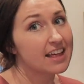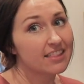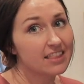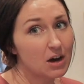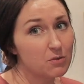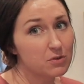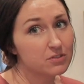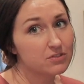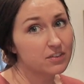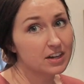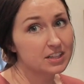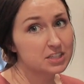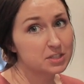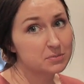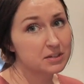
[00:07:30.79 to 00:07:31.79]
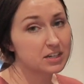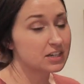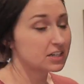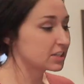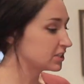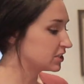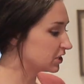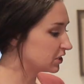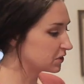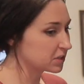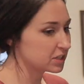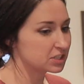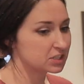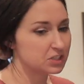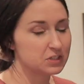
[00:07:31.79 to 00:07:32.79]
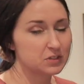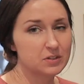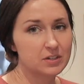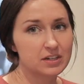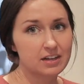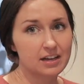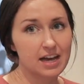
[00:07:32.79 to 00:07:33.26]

That will froth your milk, so you can do